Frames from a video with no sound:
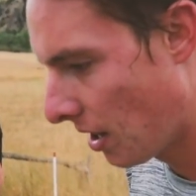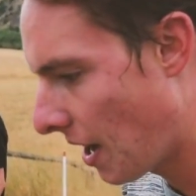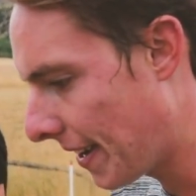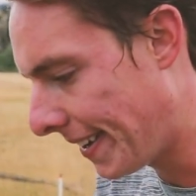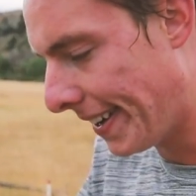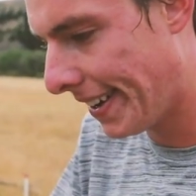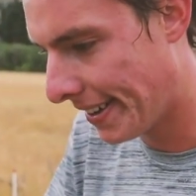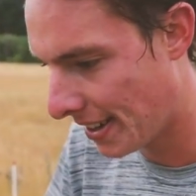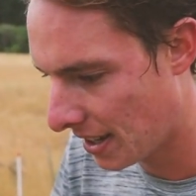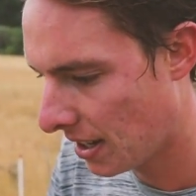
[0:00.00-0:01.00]
Had to
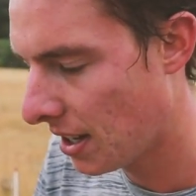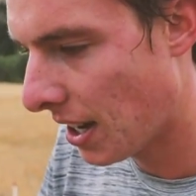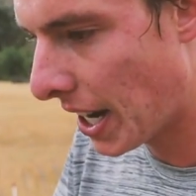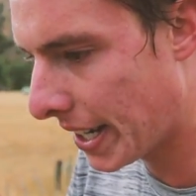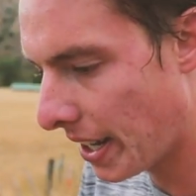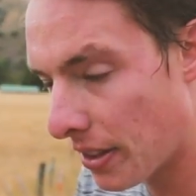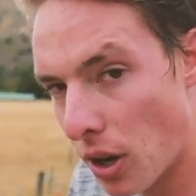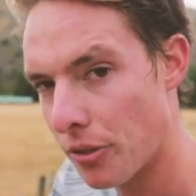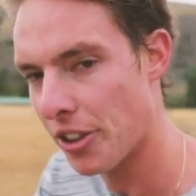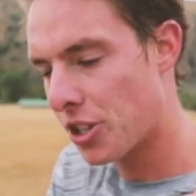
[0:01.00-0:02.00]
had to hit the
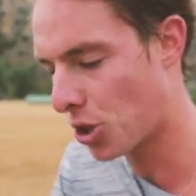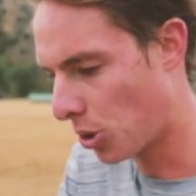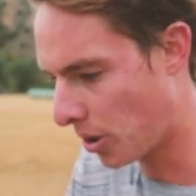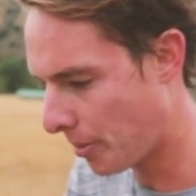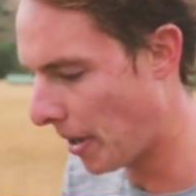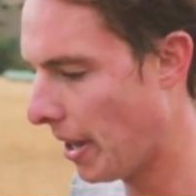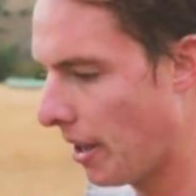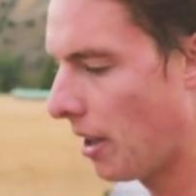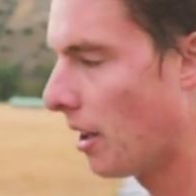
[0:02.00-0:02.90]
over the shoulder, but